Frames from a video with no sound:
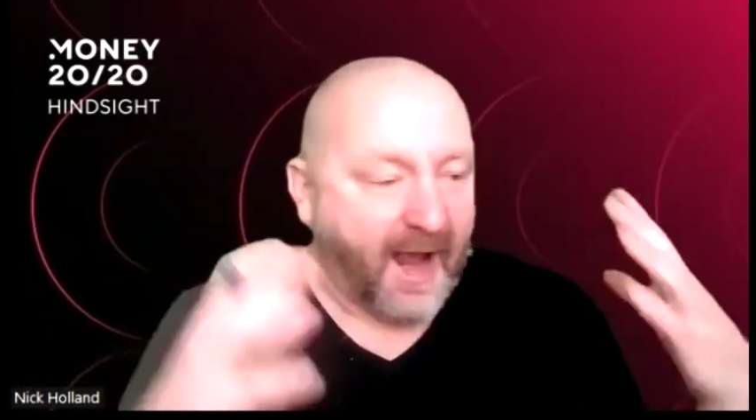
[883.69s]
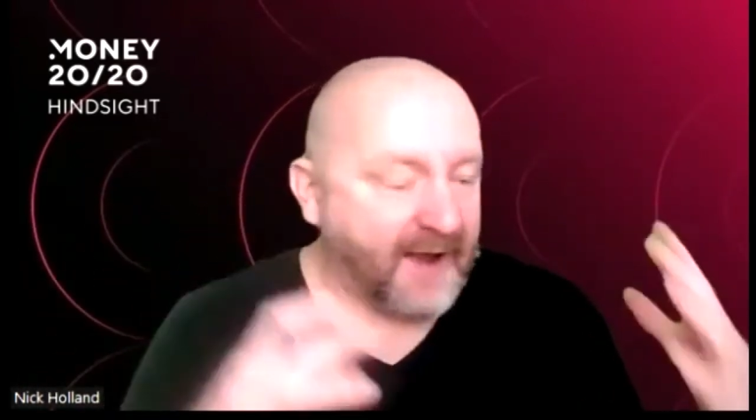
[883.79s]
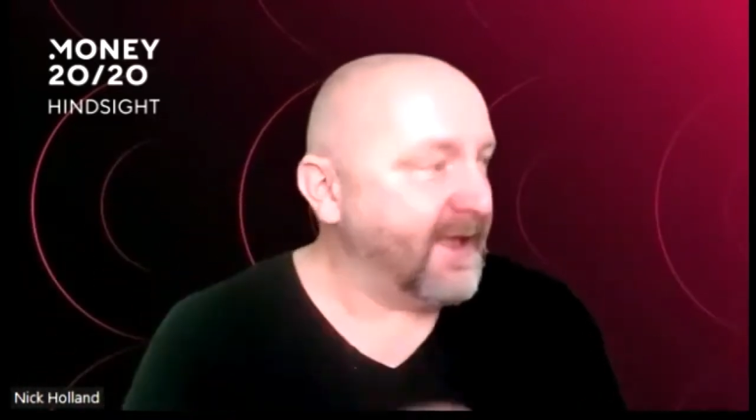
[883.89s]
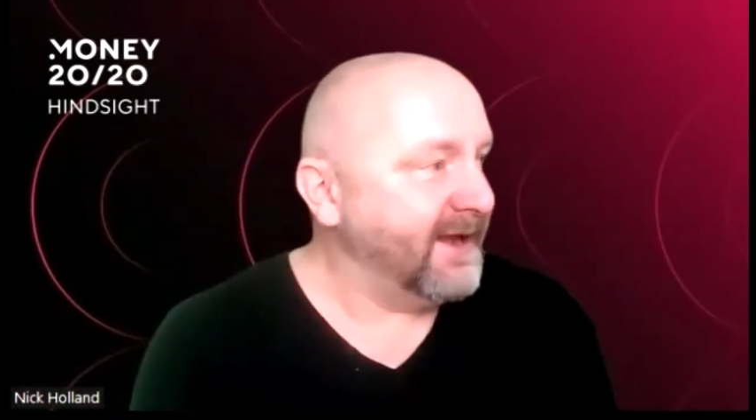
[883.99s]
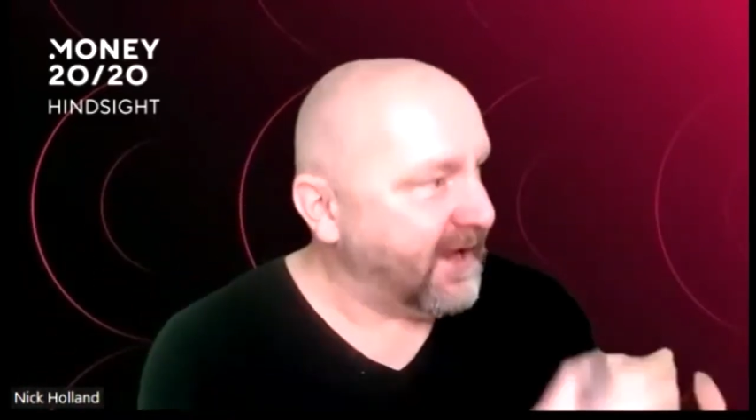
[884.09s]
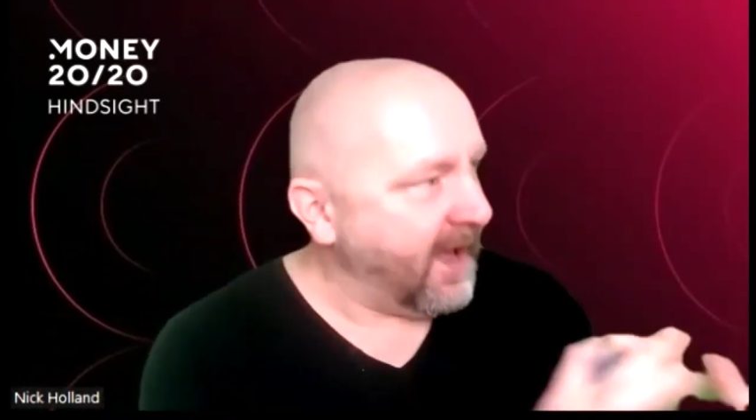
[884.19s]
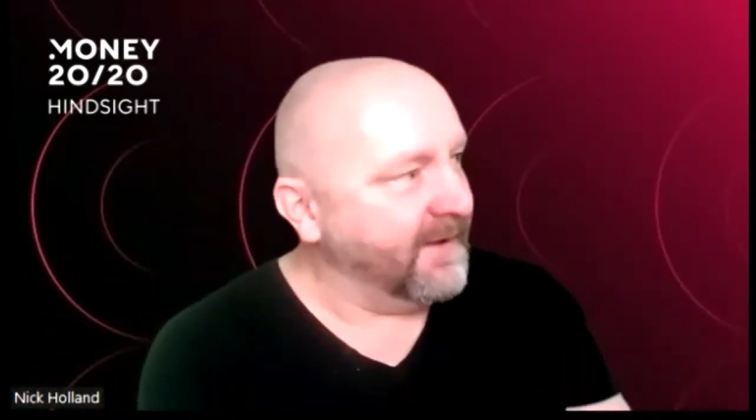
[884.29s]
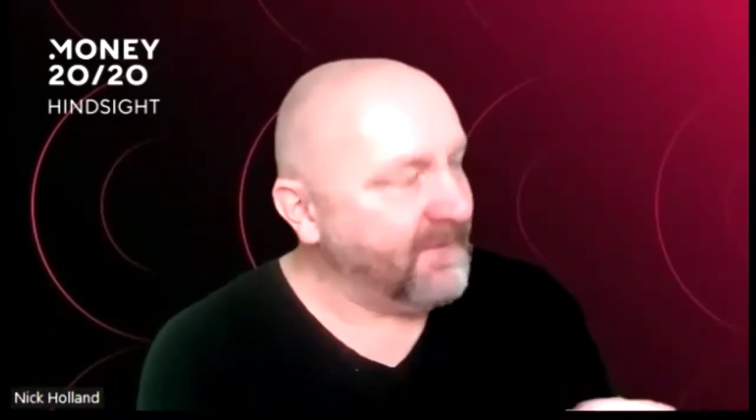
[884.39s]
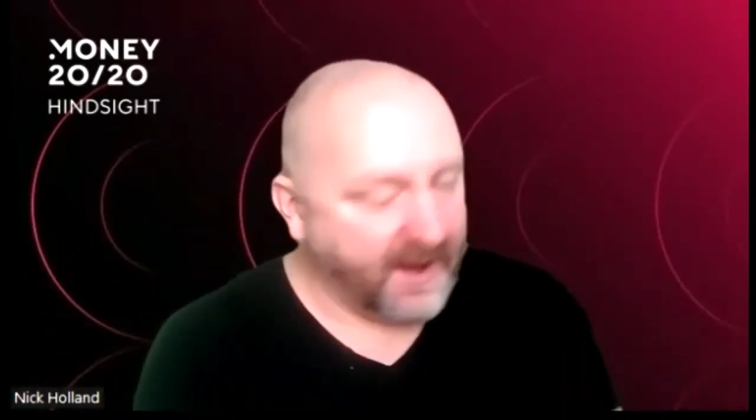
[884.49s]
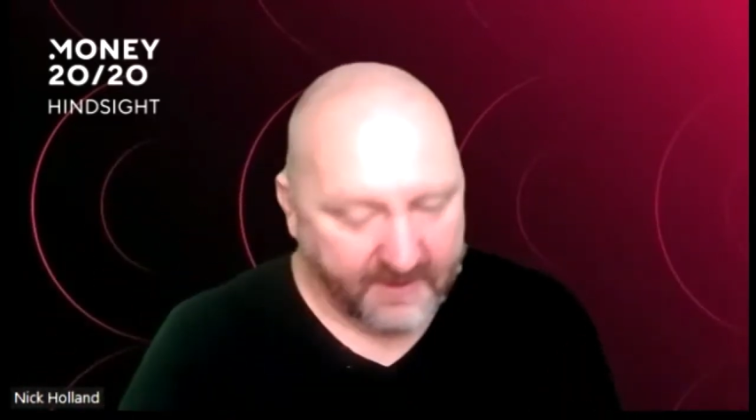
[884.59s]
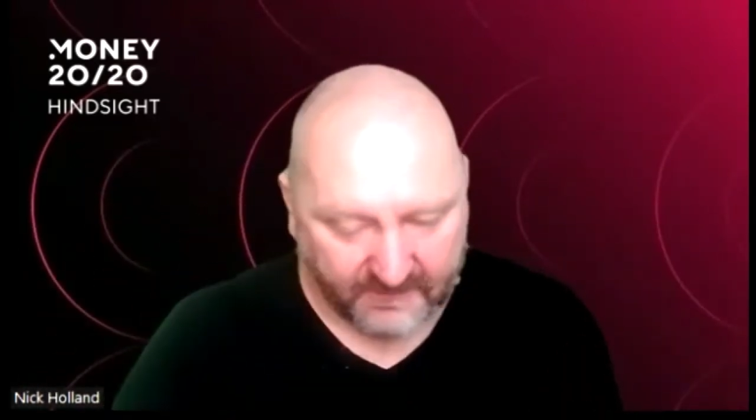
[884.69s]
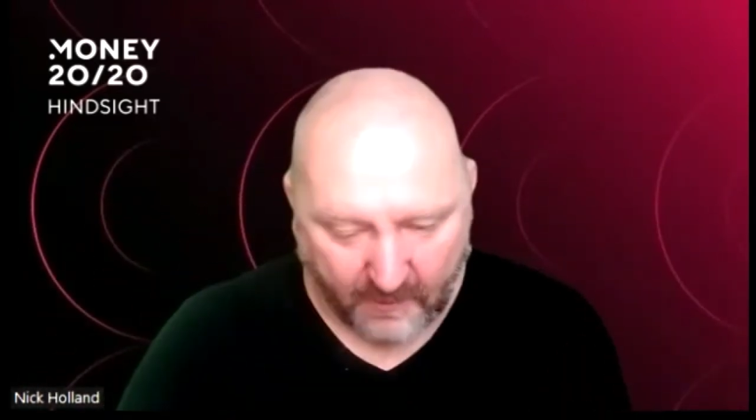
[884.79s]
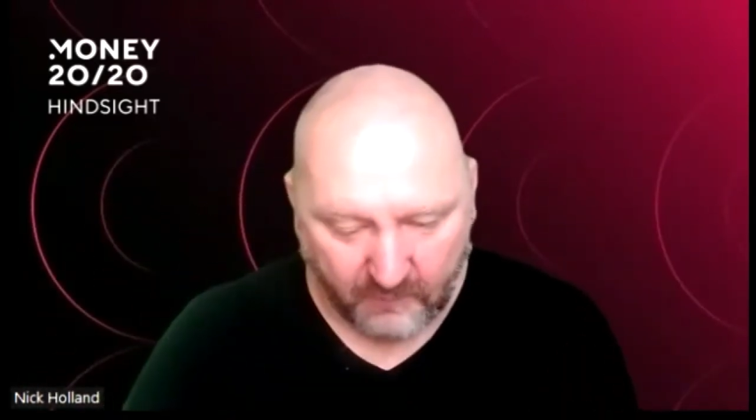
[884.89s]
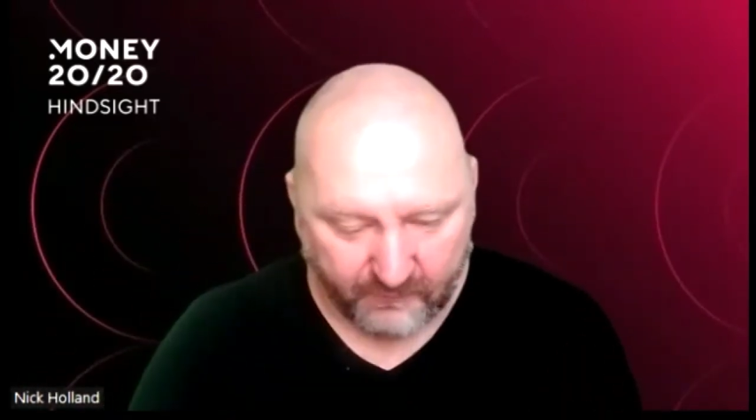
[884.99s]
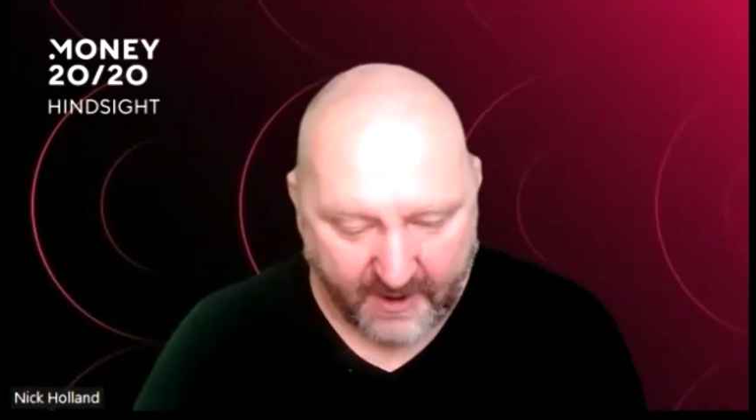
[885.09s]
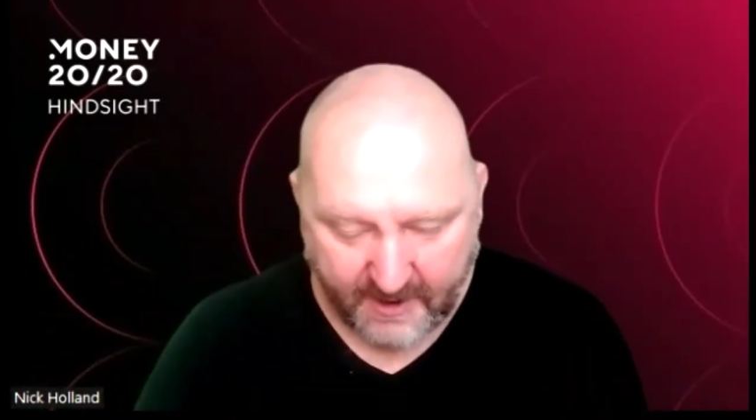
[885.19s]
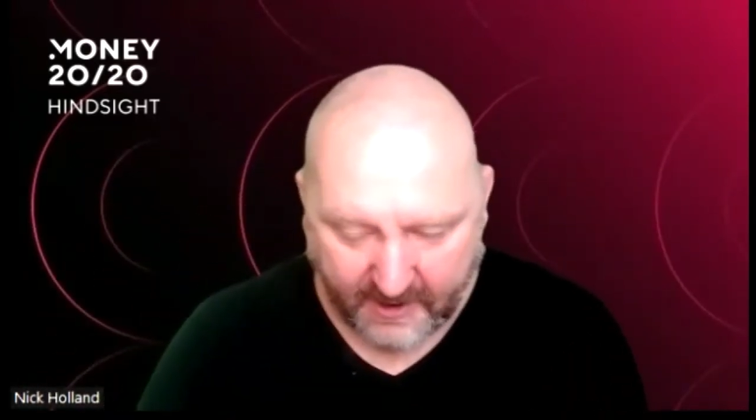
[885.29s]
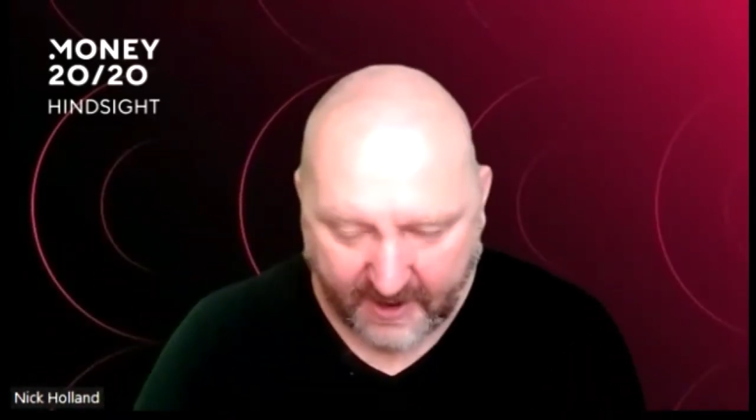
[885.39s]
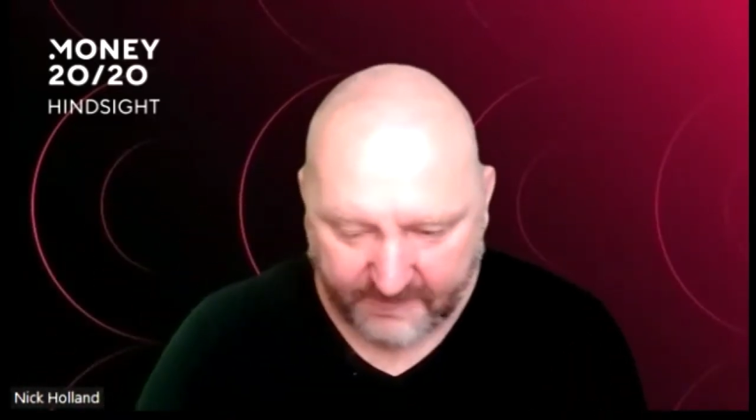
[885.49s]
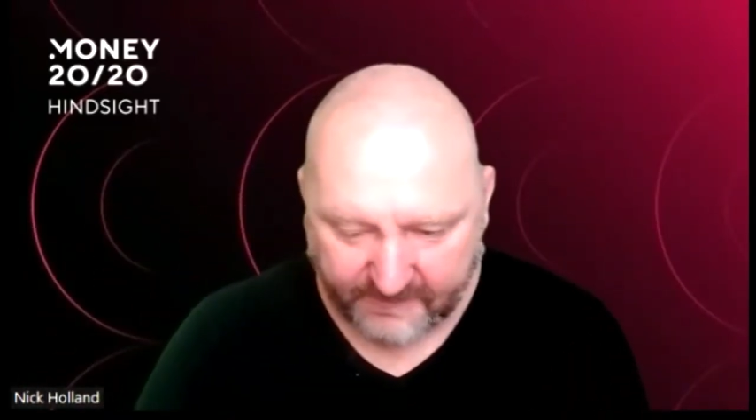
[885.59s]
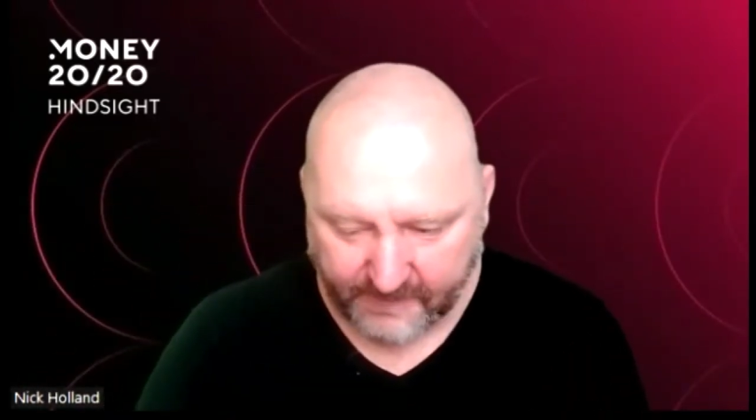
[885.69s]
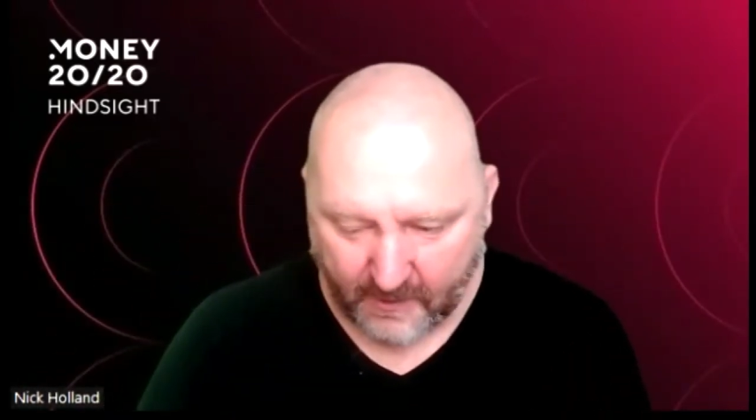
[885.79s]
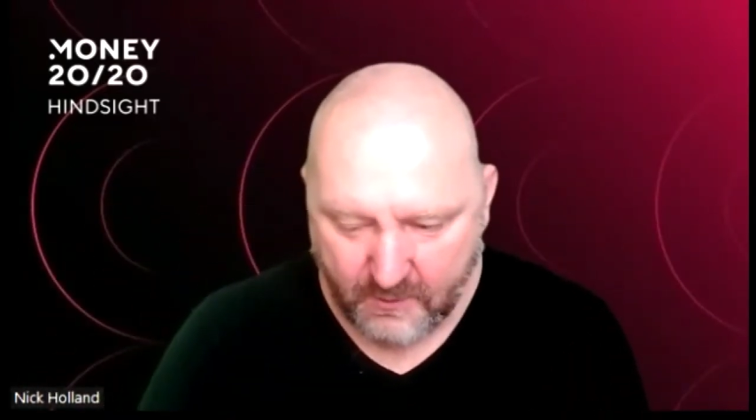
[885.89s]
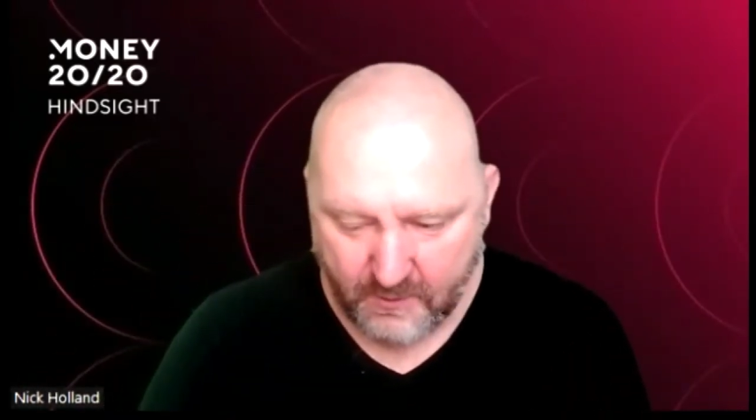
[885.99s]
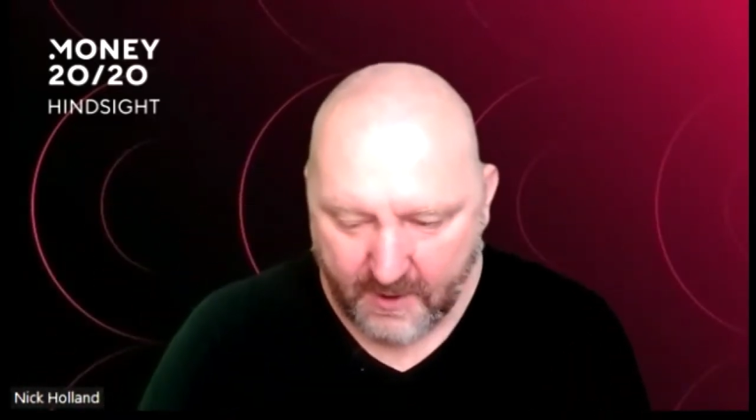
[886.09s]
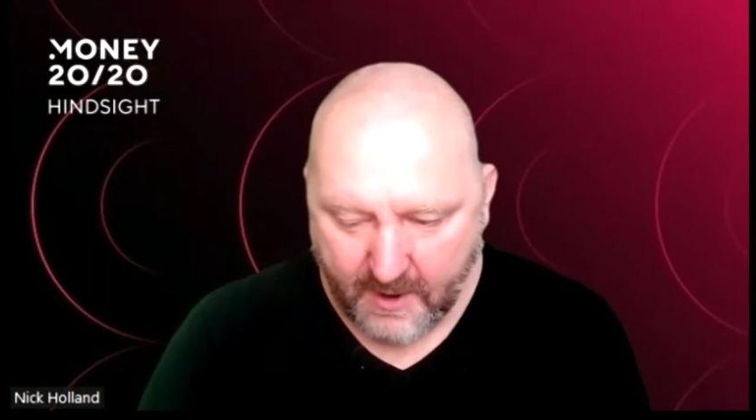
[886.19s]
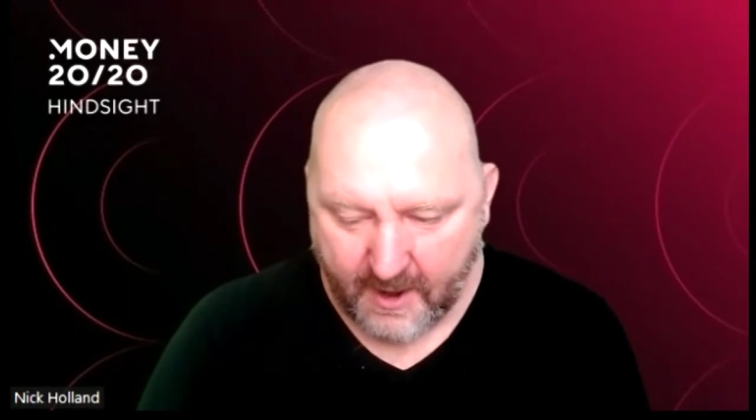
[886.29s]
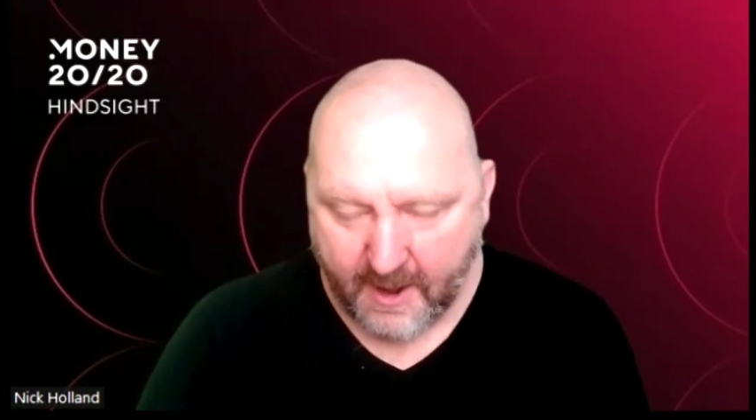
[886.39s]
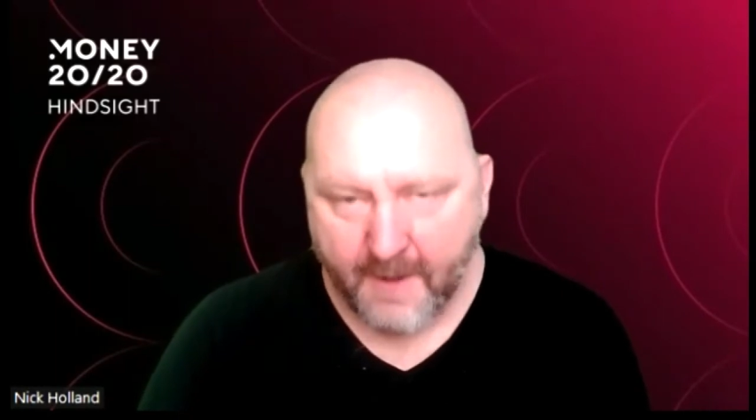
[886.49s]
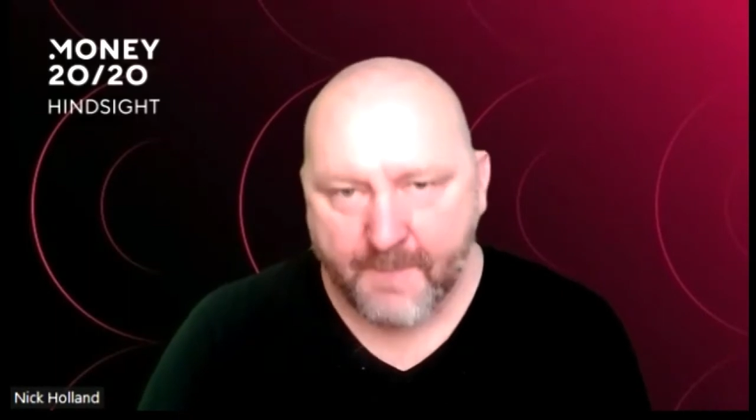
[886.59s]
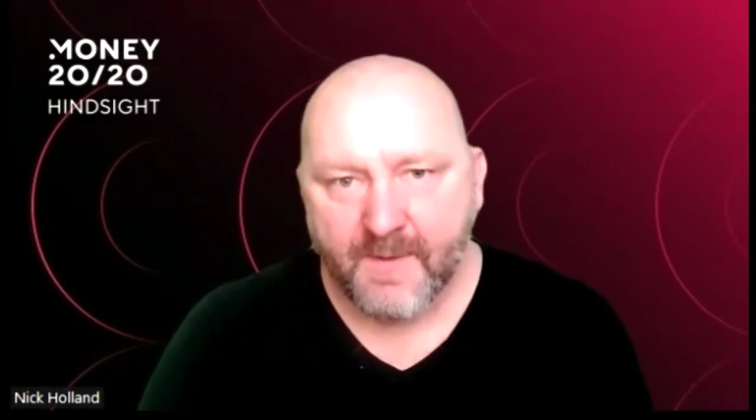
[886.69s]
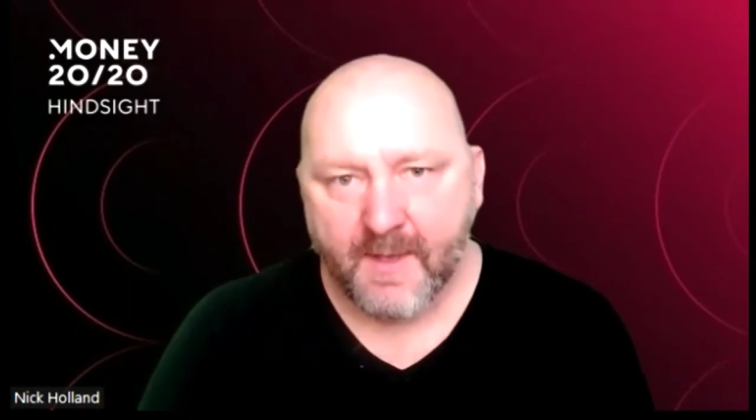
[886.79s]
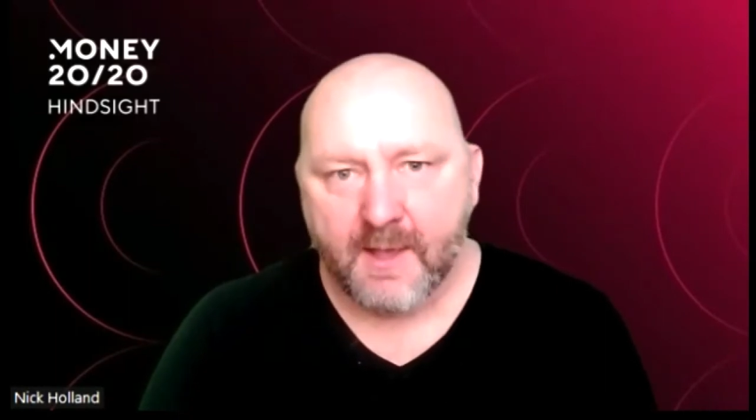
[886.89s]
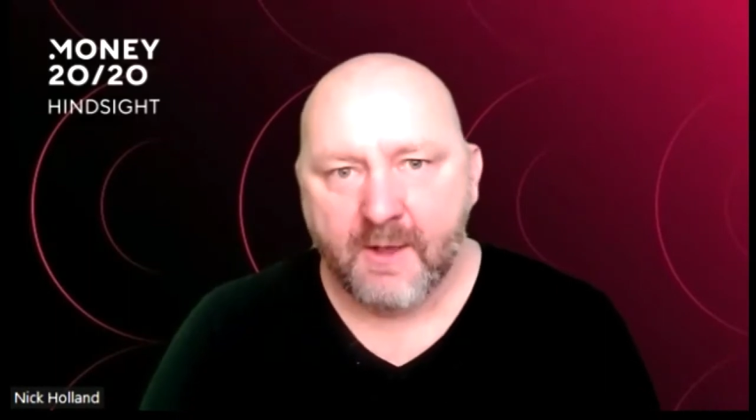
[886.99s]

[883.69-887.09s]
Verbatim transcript: And then you get in there and you're told, right, okay, so um,